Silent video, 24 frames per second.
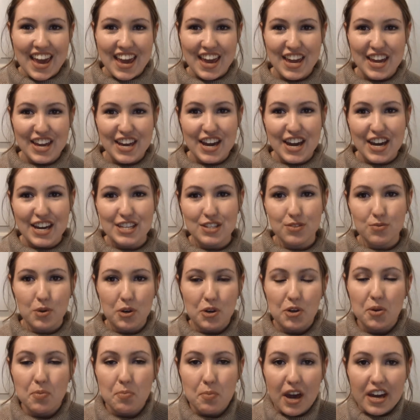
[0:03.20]
Hey guys,
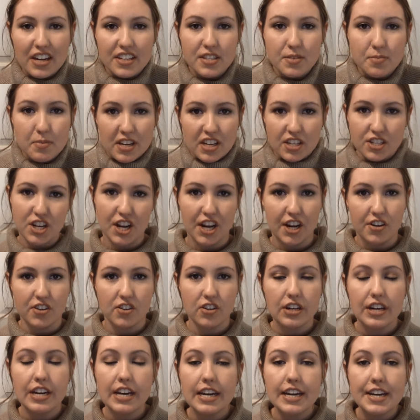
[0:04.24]
welcome back to my
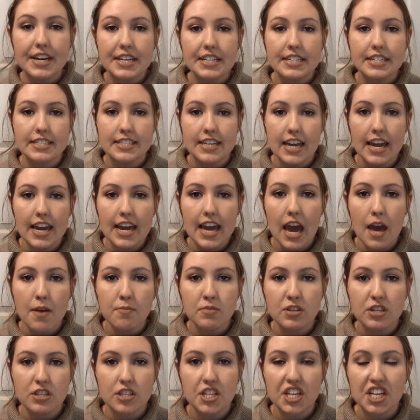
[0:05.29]
channel. Today
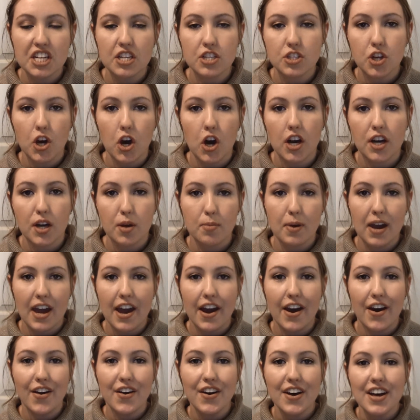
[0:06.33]
I'm just going to talk
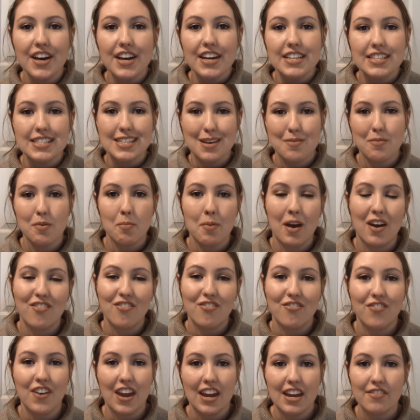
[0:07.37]
about some of
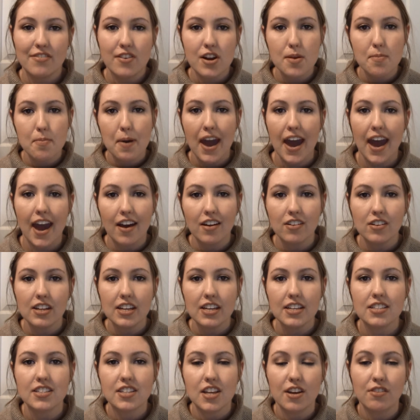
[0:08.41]
my favorite
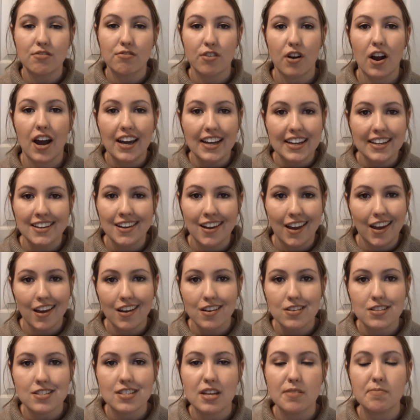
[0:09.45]
palettes of right
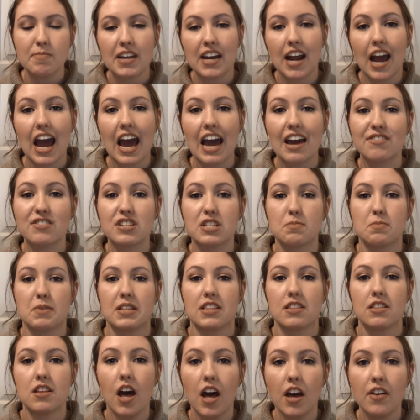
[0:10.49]
now, some that I have just
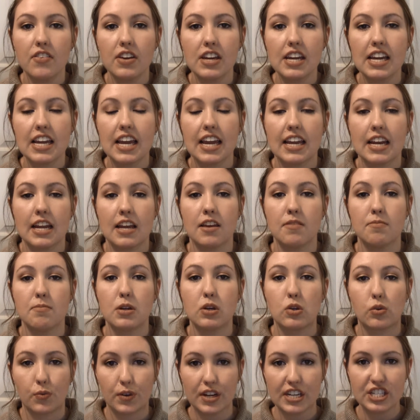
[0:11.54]
been loving and have
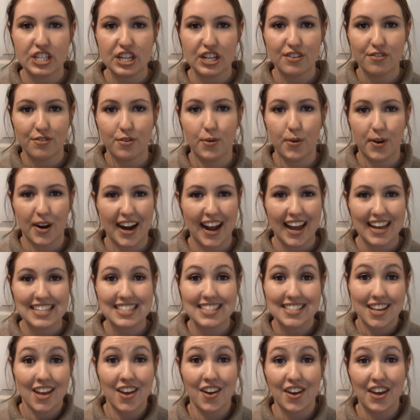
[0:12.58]
been reaching for a
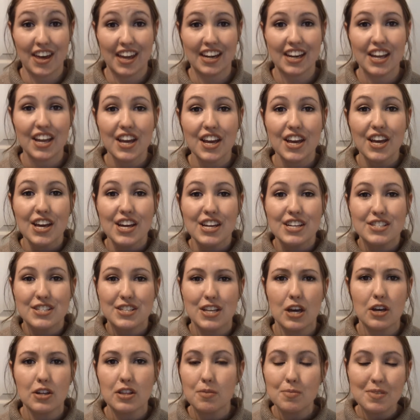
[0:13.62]
ton.
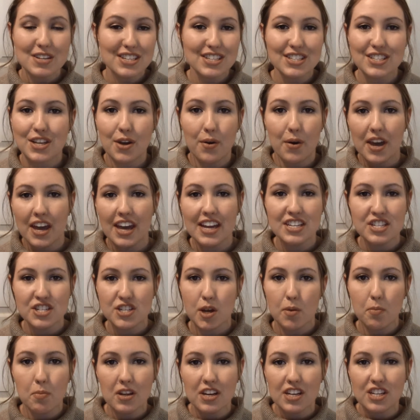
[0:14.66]
So let me just go ahead and
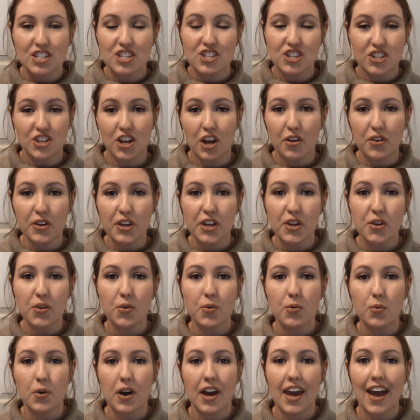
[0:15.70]
jump in and show
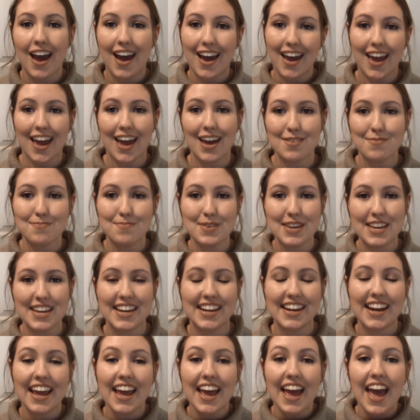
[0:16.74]
you what I have
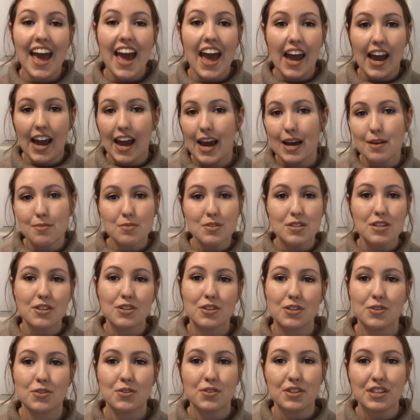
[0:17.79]
been
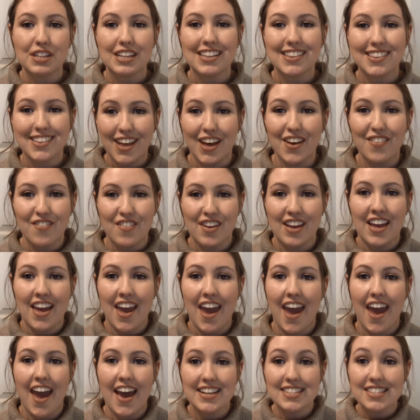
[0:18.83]
absolutely loving
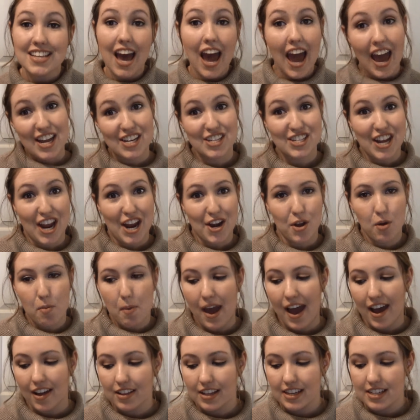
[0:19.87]
as eyeshadow
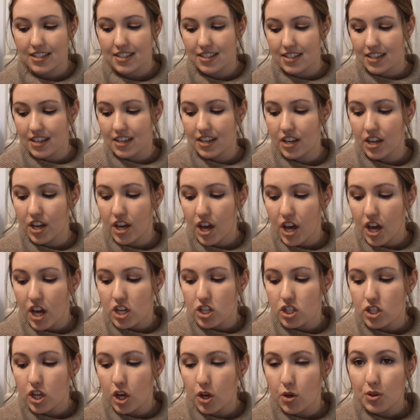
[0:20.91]
palettes.
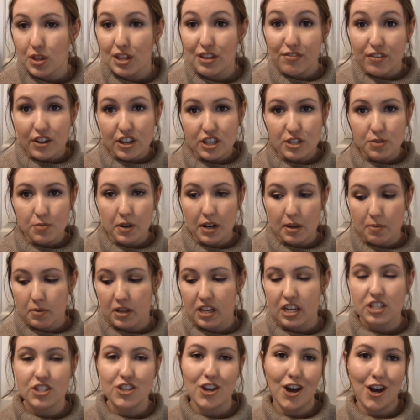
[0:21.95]
So the first one I'm
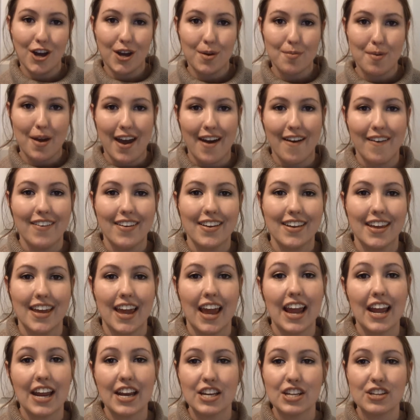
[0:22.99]
going to talk about,
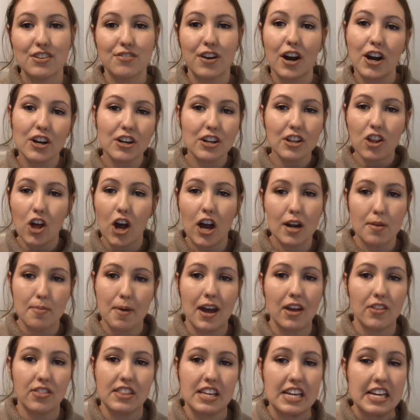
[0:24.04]
and you've heard a lot
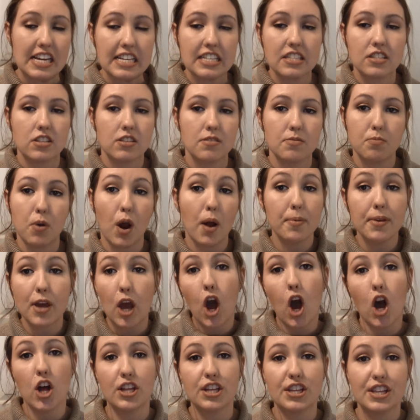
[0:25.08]
about these, probably
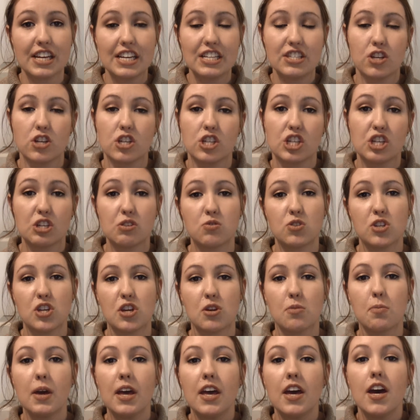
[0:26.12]
all of these on
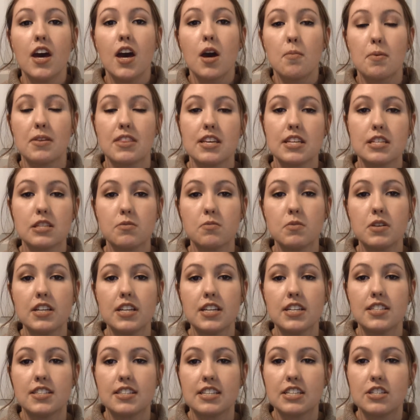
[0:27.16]
YouTube, but this
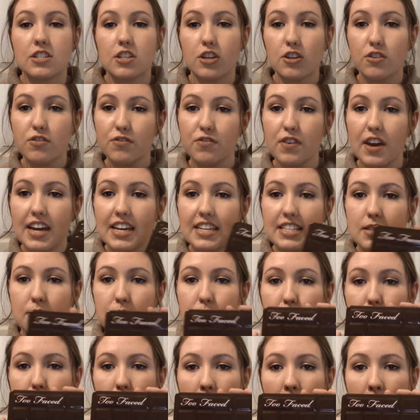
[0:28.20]
one is the Too
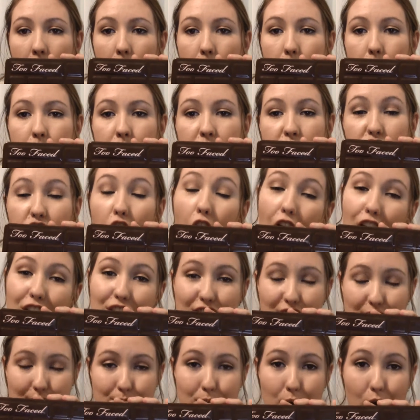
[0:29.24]
Faced
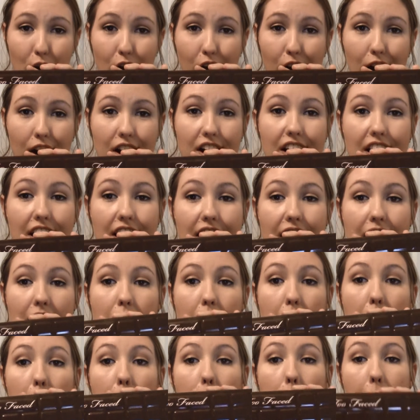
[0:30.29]
Chocolate Bar
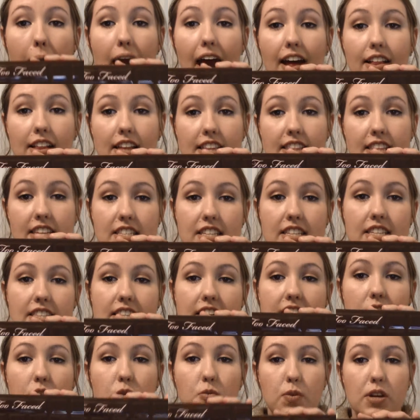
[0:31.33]
palette. This is
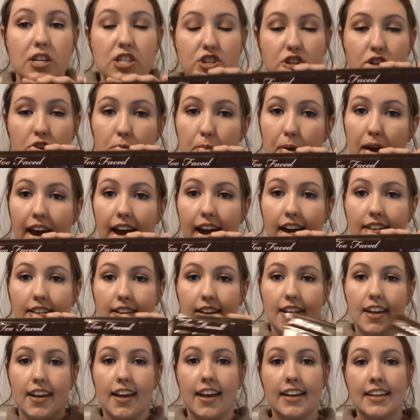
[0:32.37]
the original
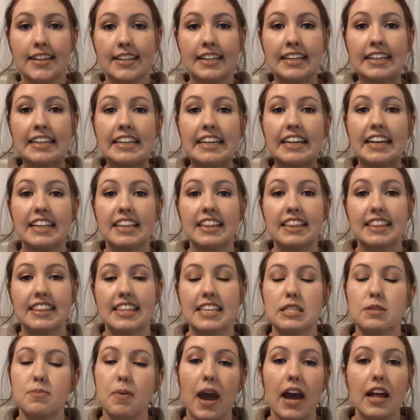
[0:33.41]
palette, and
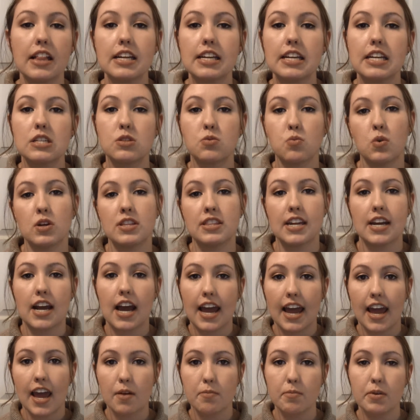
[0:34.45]
this palette is one that
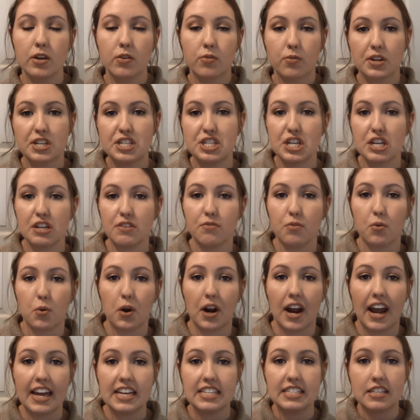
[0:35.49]
I have been reaching
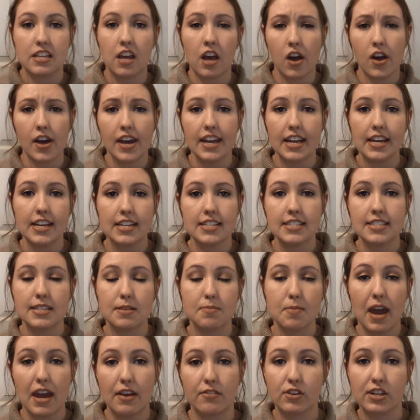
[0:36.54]
for a ton in
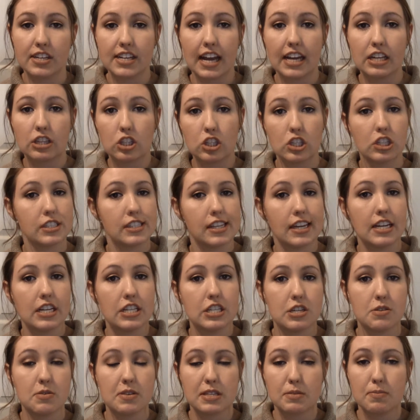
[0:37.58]
some everyday looks that
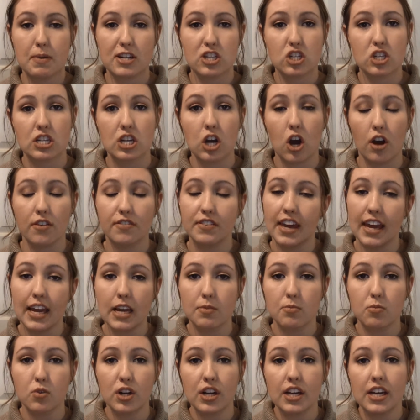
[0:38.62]
I do, especially off
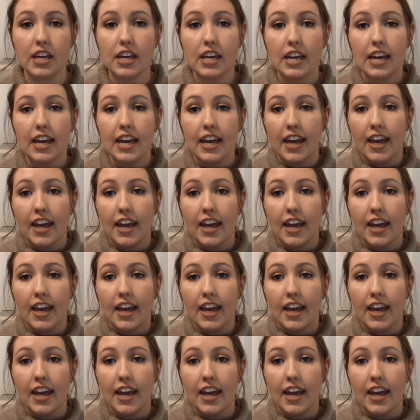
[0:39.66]
camera.